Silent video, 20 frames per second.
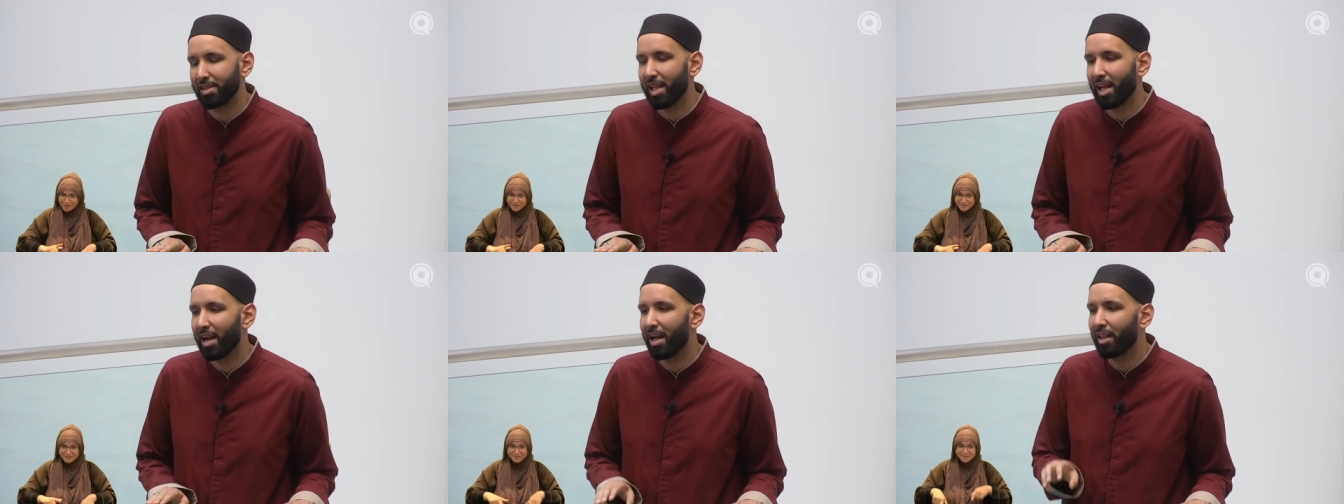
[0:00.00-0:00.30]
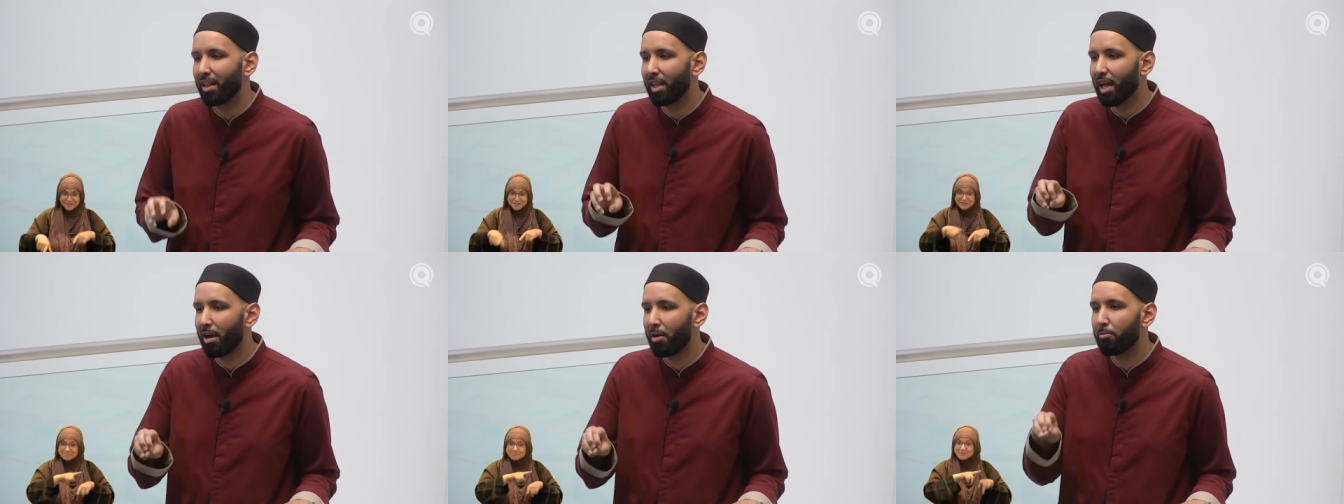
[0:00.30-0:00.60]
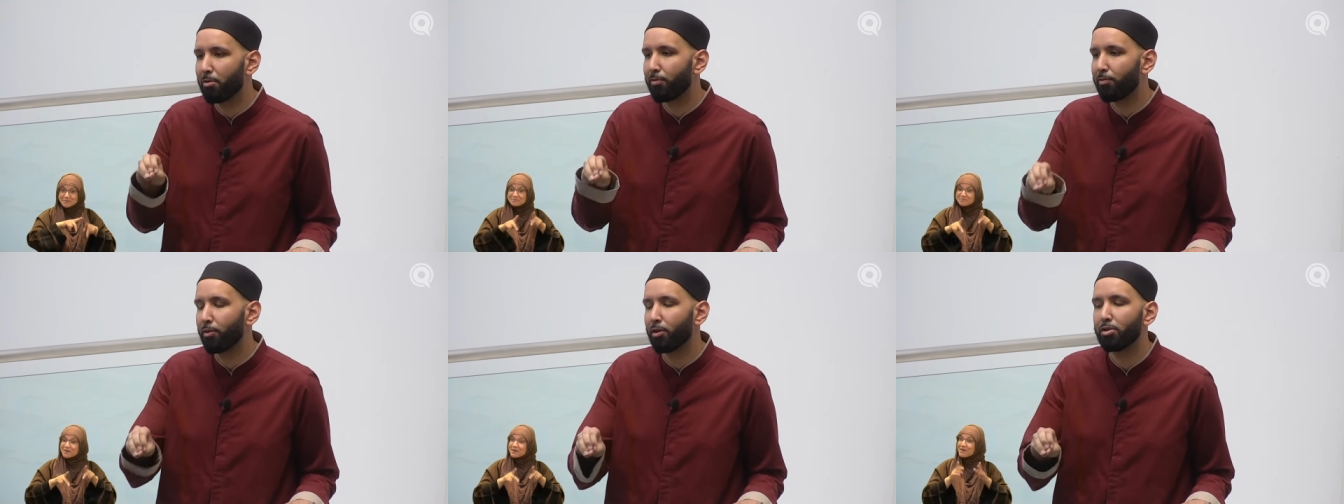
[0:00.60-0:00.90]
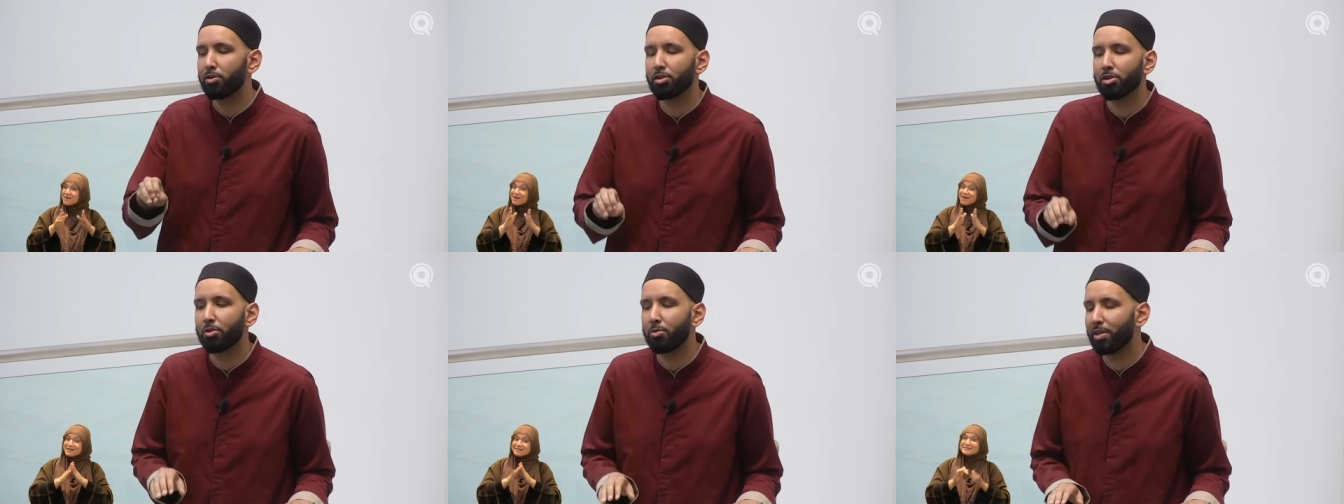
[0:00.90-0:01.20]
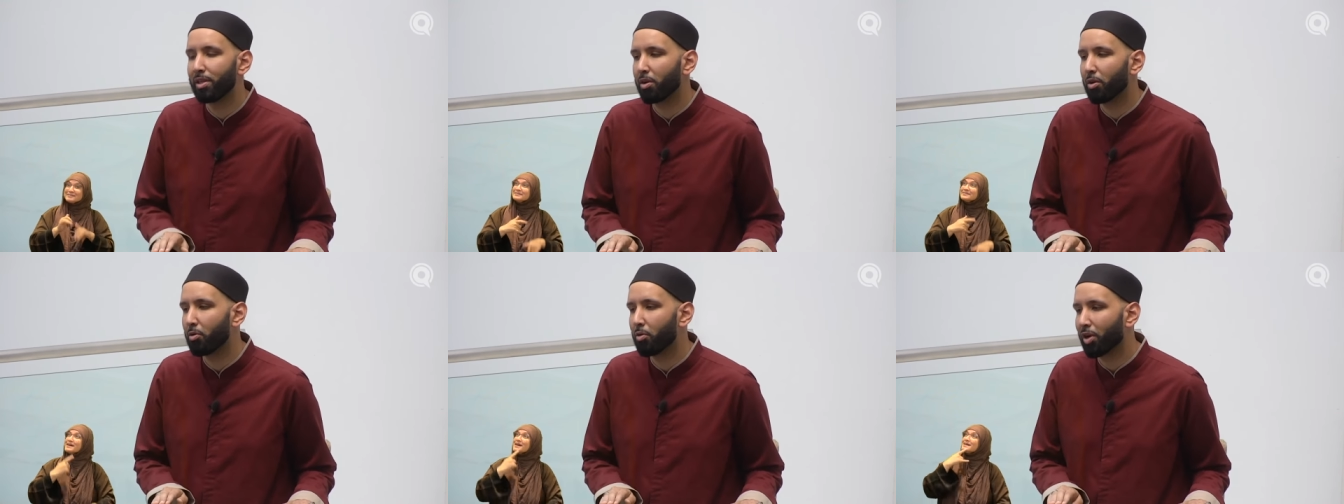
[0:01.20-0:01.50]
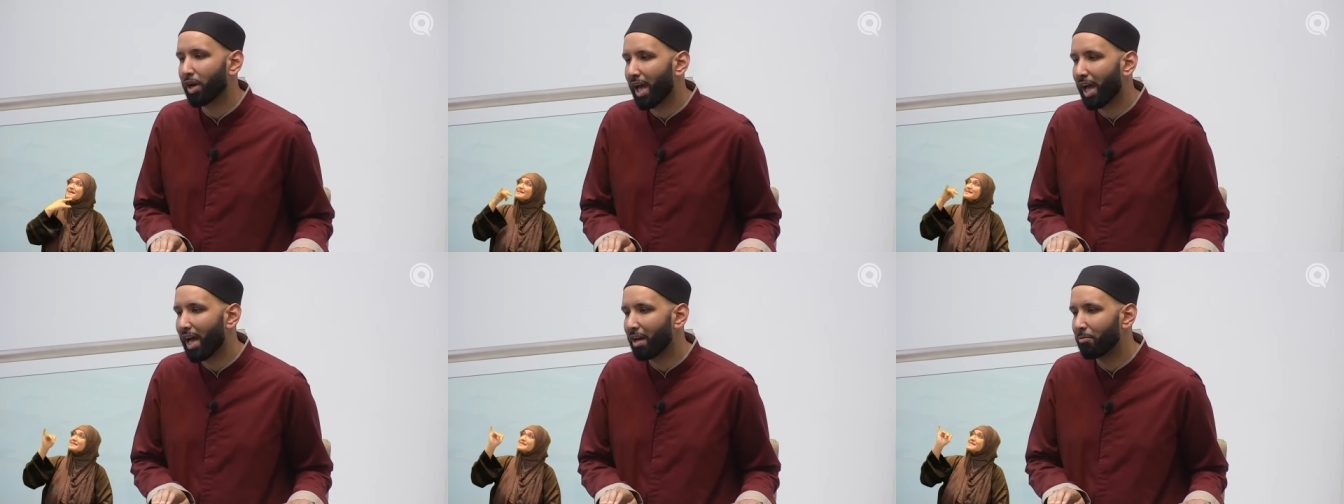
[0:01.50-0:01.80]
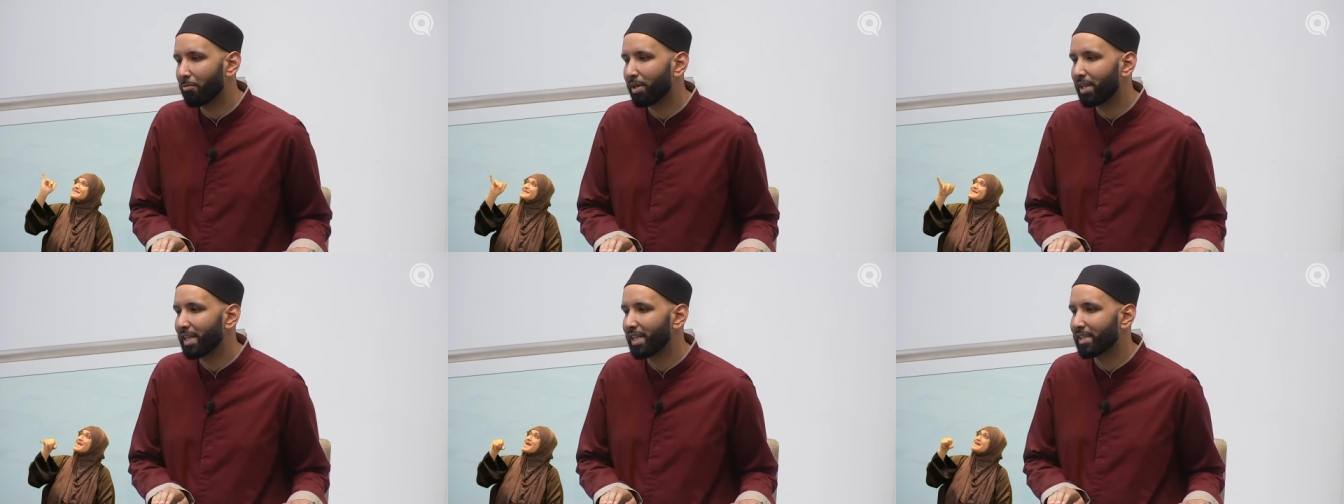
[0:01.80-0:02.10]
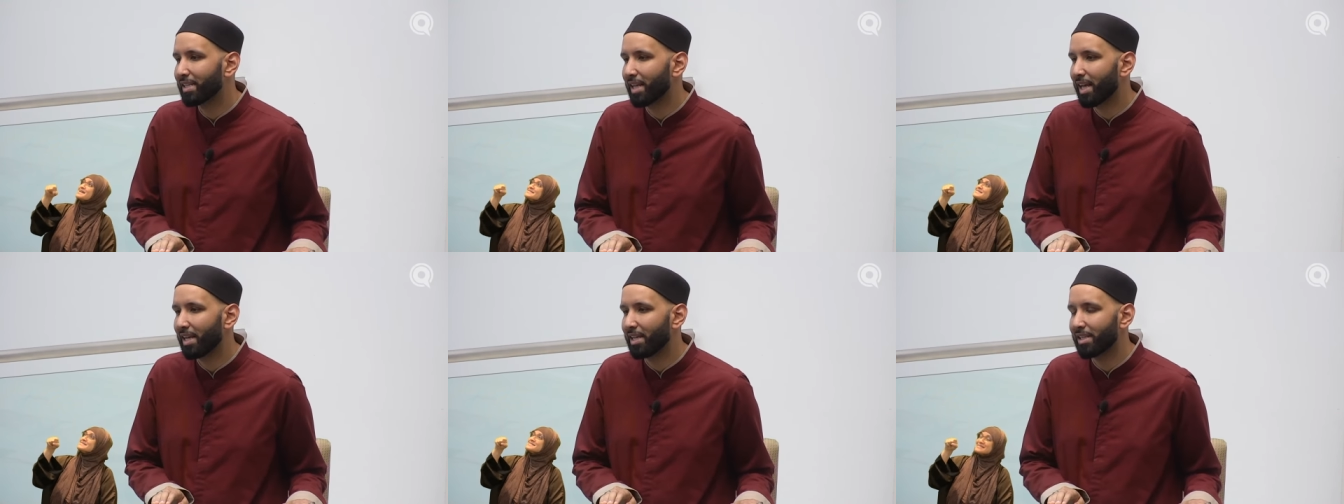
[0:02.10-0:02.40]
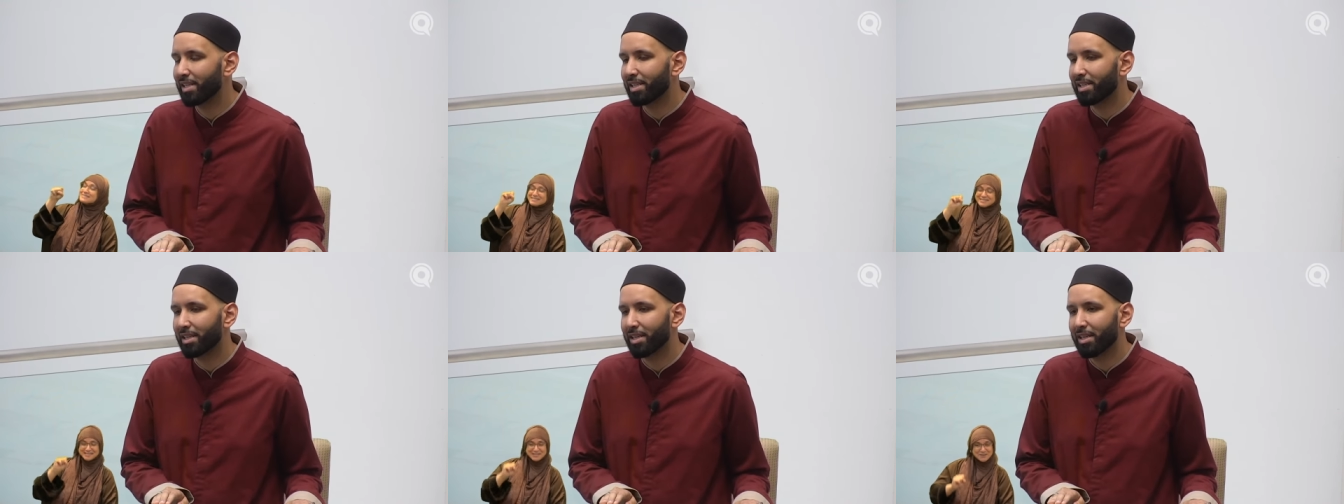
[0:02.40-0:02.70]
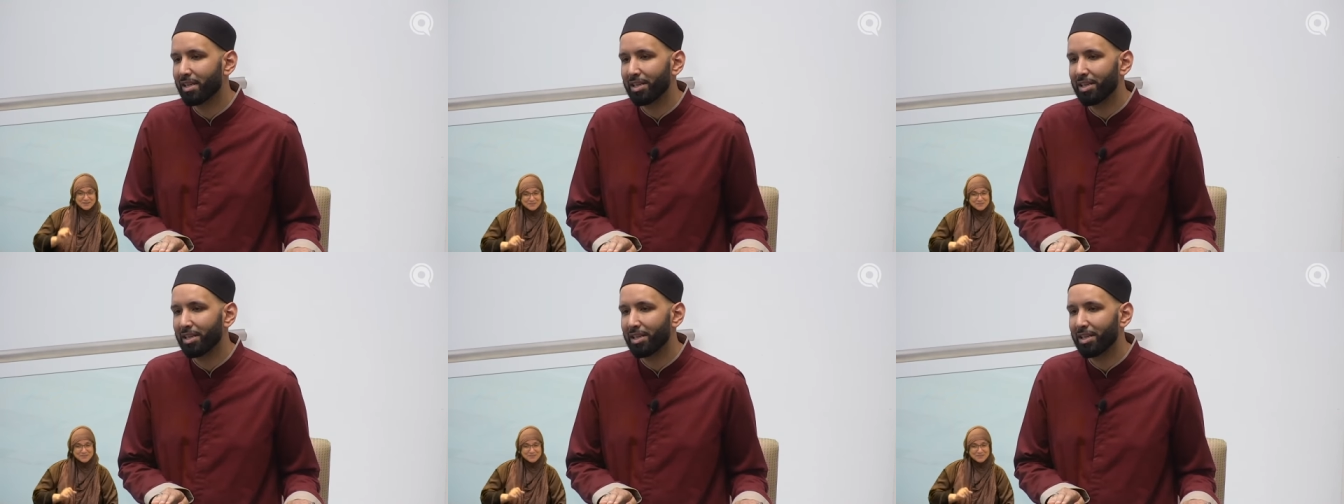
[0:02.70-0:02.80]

that Allah refers to in the Quran when he says,